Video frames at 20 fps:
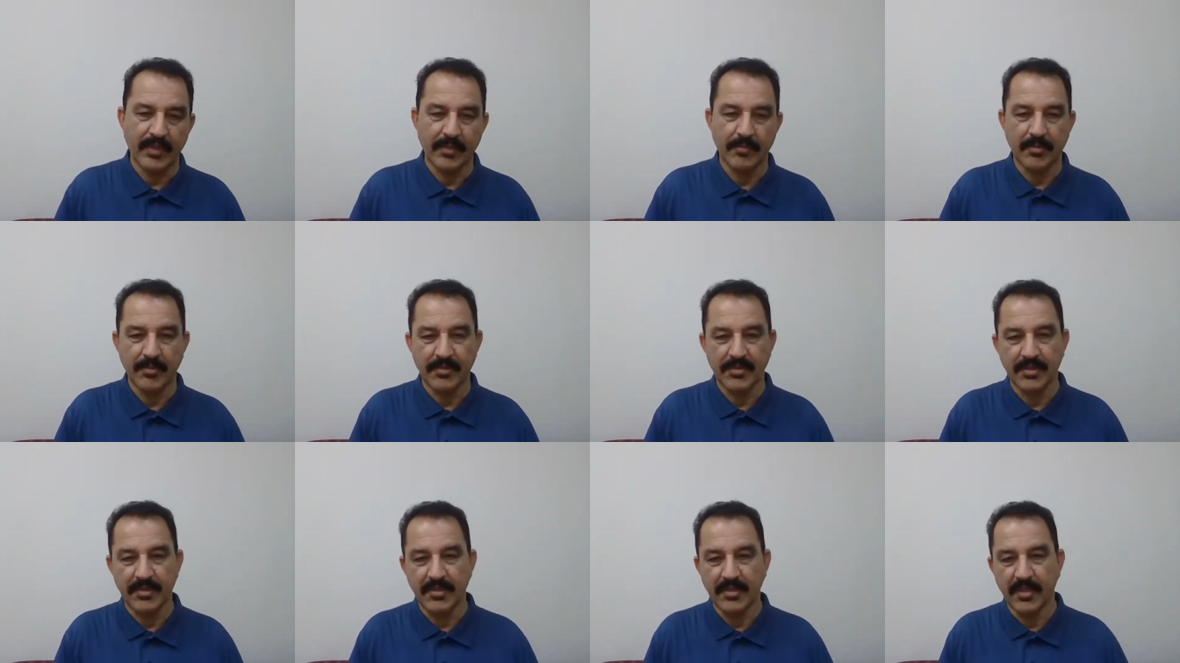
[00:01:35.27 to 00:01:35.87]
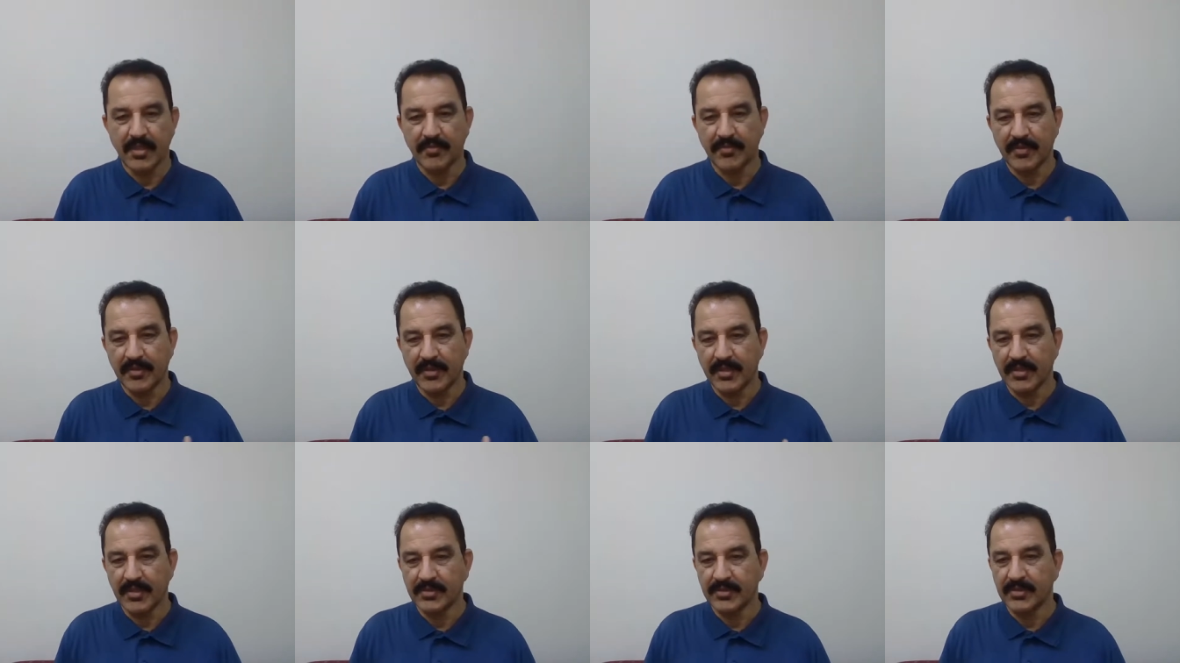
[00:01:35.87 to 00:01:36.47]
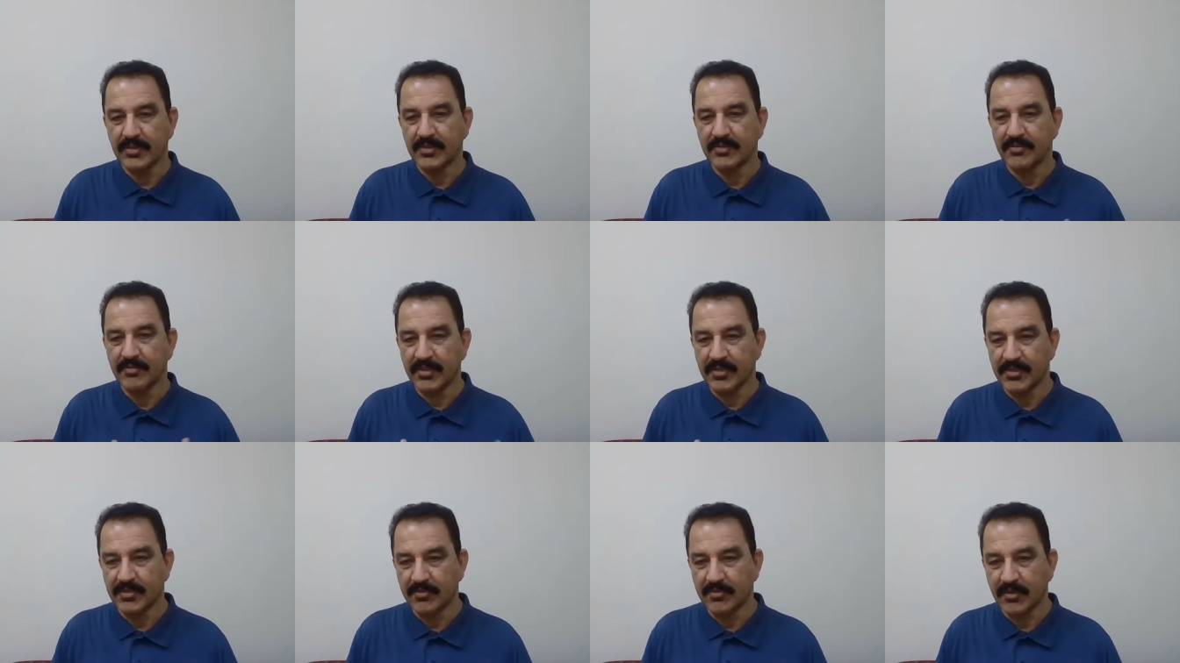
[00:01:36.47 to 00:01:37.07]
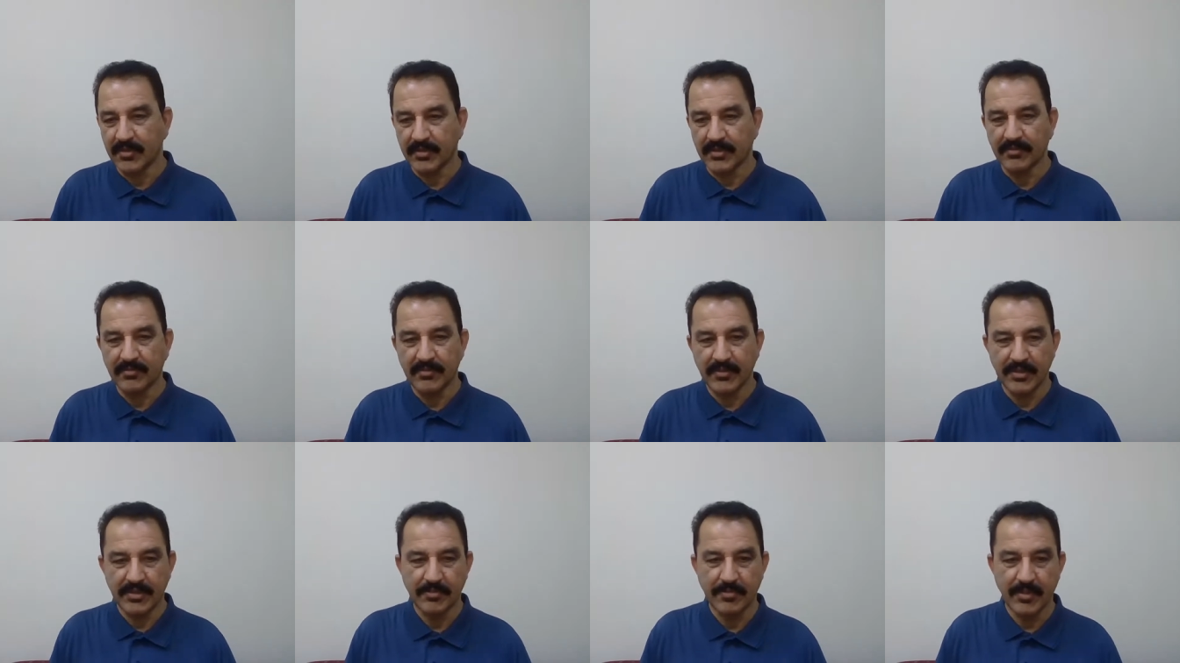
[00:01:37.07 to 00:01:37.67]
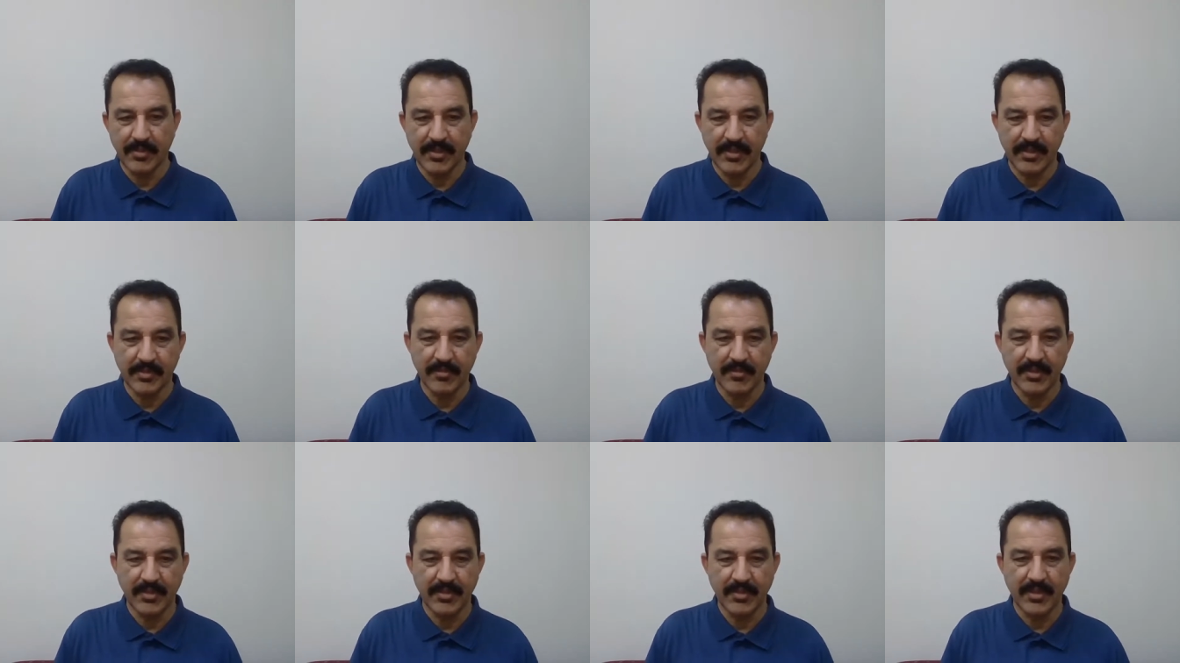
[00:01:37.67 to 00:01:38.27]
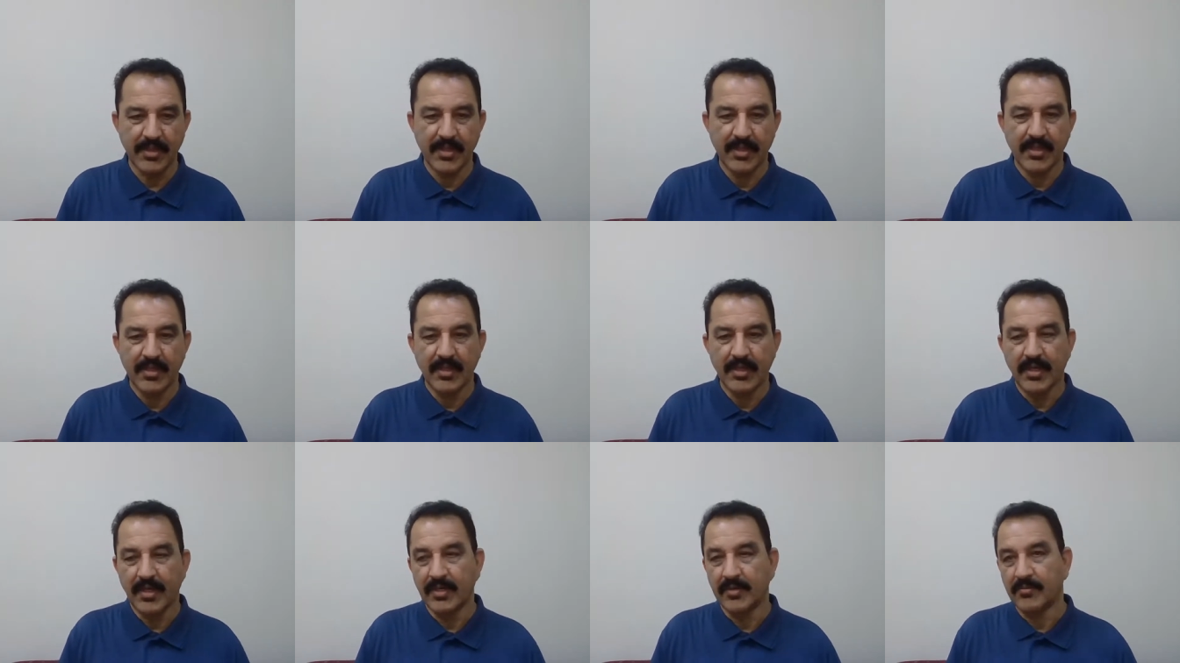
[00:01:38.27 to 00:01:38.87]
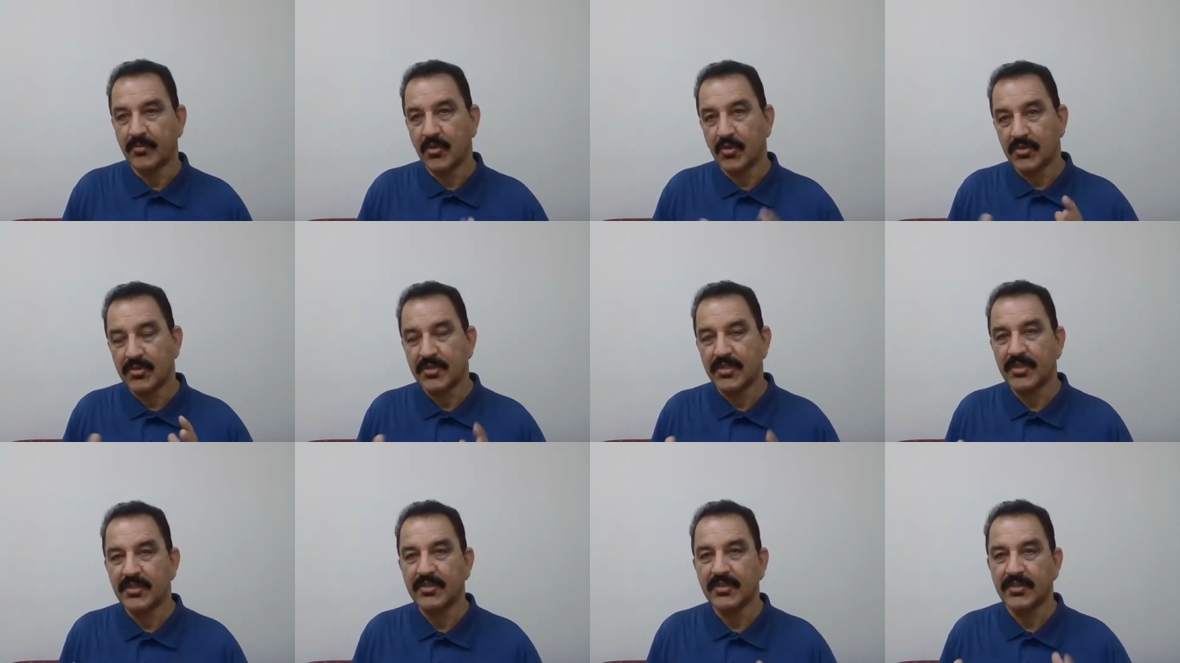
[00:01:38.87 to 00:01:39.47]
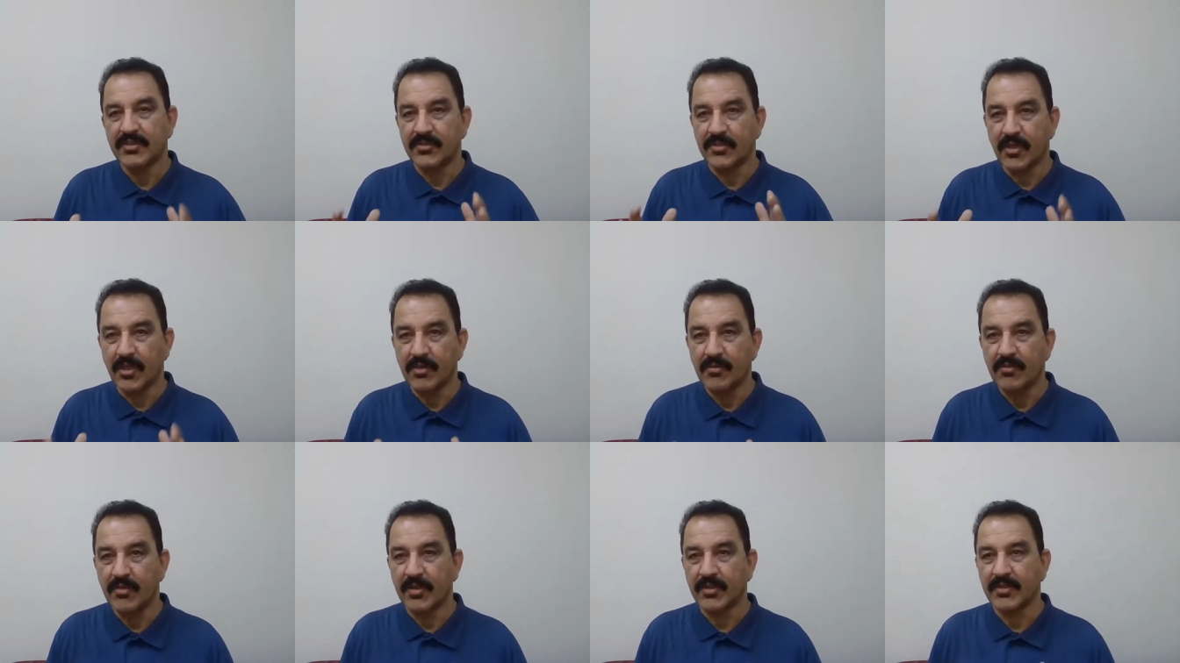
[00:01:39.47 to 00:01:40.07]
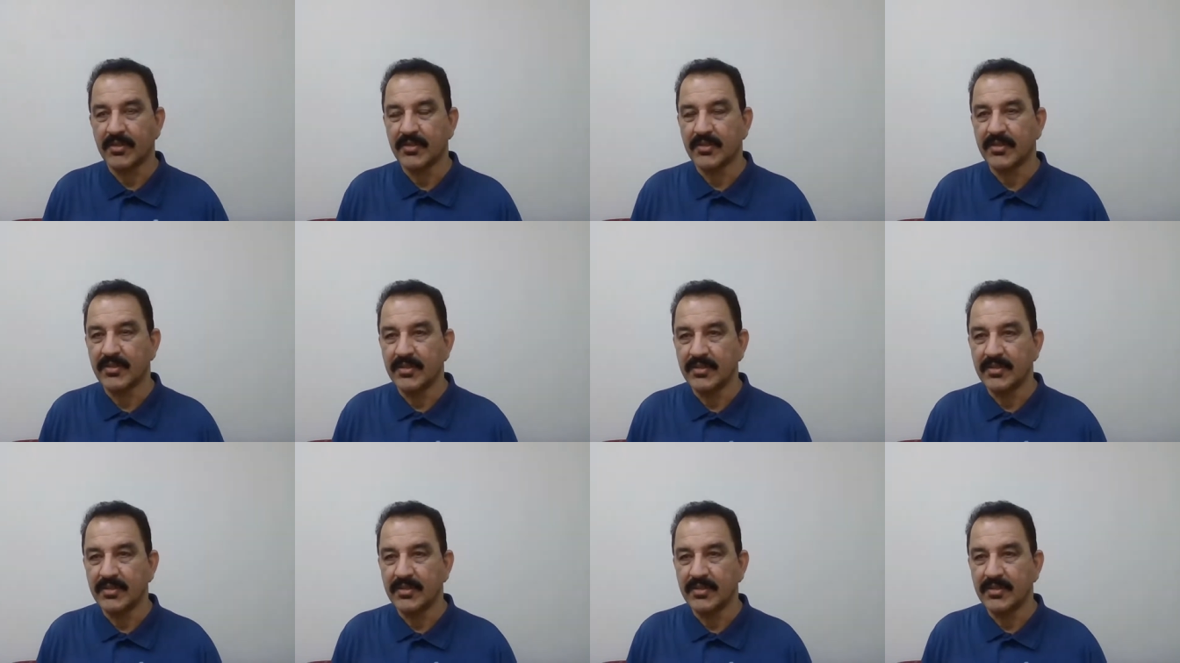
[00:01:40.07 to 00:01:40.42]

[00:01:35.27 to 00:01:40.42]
capacity of analysis, wastewater, waste management, and mostly the stormwater.